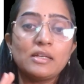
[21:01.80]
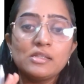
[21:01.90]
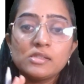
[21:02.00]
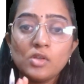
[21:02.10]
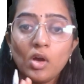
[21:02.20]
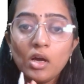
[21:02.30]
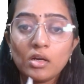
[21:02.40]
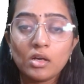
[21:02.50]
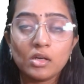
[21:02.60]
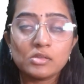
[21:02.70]
That is,
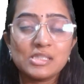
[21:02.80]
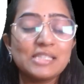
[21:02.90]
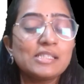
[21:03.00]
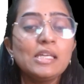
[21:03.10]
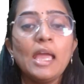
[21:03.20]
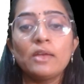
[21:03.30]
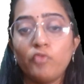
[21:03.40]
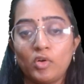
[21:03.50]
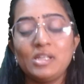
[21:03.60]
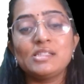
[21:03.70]
your 60
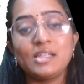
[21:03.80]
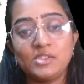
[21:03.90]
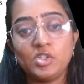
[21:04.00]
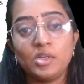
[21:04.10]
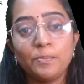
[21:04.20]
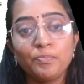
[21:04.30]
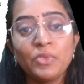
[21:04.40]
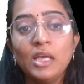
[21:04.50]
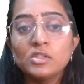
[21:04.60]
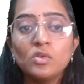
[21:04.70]
and 40 is considered.
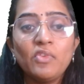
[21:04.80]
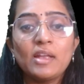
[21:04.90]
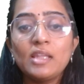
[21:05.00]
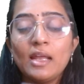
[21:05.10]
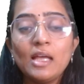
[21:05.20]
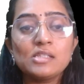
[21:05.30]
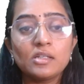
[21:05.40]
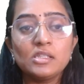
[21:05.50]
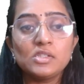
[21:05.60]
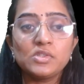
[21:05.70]
So, where there are
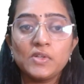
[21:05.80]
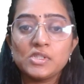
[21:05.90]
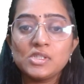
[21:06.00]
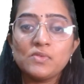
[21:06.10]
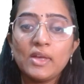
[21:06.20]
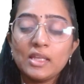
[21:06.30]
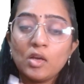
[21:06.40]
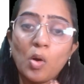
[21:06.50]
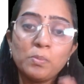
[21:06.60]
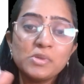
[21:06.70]
certain situations where
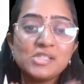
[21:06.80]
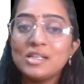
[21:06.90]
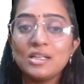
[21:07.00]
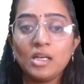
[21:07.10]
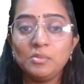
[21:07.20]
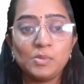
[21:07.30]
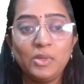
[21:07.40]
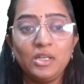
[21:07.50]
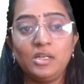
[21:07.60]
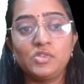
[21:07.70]
the composite income is
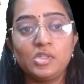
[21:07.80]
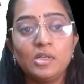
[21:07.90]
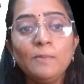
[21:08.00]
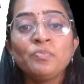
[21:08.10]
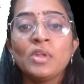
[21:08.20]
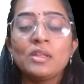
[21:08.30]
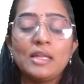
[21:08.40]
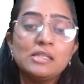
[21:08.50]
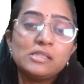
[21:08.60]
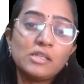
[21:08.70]
being considered,
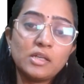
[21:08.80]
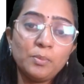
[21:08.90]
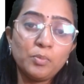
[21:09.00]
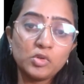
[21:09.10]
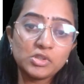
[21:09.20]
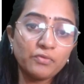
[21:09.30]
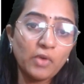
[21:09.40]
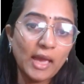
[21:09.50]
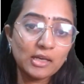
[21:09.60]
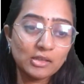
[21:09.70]
that is certain portion
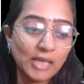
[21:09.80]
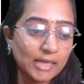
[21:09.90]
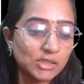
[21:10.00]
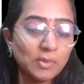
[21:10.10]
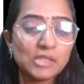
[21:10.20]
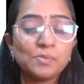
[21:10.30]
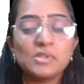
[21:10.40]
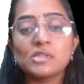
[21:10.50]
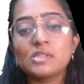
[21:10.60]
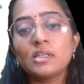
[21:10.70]
for taxable as
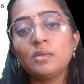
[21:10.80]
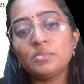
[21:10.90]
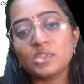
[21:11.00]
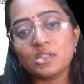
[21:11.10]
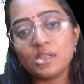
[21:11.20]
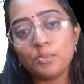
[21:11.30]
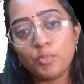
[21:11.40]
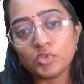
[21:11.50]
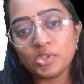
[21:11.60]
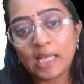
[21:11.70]
business income, certain
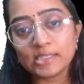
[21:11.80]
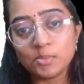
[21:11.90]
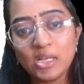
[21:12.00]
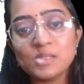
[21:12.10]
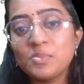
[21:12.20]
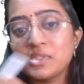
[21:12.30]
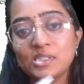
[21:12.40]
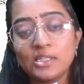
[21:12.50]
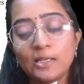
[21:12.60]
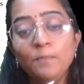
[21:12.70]
portion taxable as
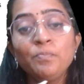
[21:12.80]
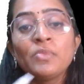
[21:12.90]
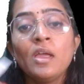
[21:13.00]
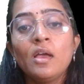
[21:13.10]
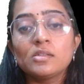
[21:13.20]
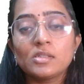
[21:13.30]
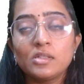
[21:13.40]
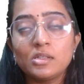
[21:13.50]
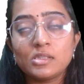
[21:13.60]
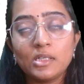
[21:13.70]
business income,
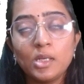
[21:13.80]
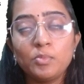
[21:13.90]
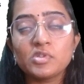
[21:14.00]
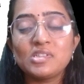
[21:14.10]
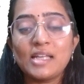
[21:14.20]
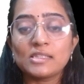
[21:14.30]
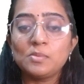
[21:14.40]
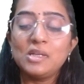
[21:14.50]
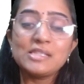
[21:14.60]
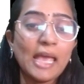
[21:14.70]
so certain portion
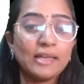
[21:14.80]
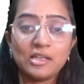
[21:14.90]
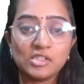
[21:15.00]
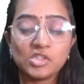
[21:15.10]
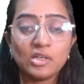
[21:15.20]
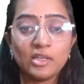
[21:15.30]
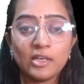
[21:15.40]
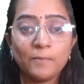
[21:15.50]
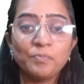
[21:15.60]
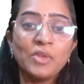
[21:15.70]
taxable as agricultural
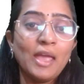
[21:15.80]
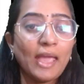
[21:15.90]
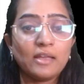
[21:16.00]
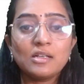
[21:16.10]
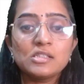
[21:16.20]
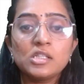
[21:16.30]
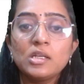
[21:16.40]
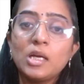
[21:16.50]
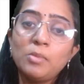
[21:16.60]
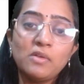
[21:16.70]
income.
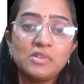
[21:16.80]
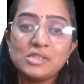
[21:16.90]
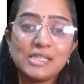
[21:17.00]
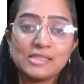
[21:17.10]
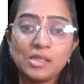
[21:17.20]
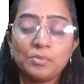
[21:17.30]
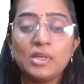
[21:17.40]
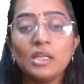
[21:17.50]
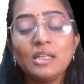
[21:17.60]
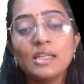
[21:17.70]
Agricultural income, however, is
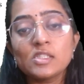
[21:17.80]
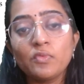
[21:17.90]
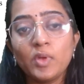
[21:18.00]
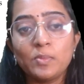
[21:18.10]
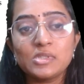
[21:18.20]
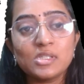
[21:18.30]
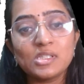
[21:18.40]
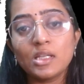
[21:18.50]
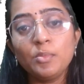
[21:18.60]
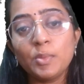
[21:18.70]
exempted. In case of your
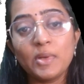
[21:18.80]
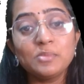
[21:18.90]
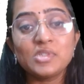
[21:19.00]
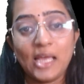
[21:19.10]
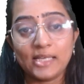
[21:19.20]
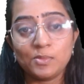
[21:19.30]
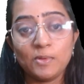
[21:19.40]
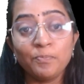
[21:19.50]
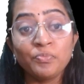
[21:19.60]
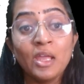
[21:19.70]
business income, it becomes
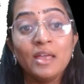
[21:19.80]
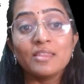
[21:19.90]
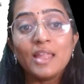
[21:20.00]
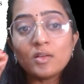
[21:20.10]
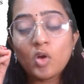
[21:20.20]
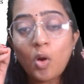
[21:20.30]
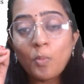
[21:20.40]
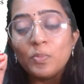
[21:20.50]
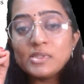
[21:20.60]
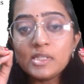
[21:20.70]
taxable. That
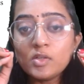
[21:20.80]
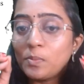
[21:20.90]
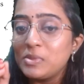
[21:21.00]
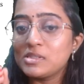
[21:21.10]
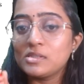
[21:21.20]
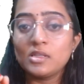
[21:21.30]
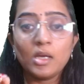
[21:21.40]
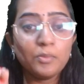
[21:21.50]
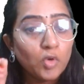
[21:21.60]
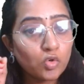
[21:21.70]
composite or business
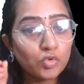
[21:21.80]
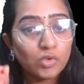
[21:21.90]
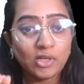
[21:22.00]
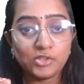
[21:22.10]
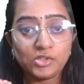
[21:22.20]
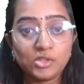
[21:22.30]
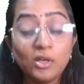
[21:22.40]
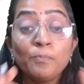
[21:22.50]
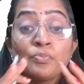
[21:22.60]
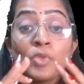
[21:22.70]
income you are going to
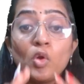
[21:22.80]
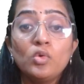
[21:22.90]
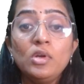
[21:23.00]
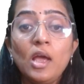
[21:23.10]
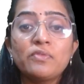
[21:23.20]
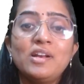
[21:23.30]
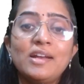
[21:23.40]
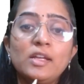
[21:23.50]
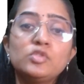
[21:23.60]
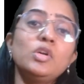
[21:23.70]
consider only after
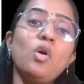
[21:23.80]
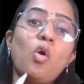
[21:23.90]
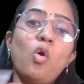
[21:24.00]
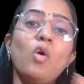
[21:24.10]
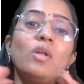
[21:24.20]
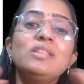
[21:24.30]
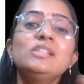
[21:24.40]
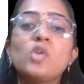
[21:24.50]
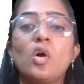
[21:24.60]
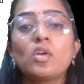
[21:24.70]
reducing all
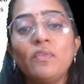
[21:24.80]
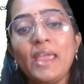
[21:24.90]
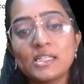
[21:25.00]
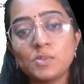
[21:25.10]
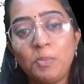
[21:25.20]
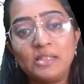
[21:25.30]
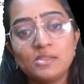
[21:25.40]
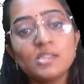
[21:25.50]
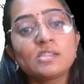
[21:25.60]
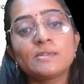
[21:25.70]
the sort of
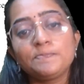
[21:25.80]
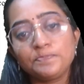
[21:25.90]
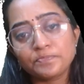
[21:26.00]
expenses.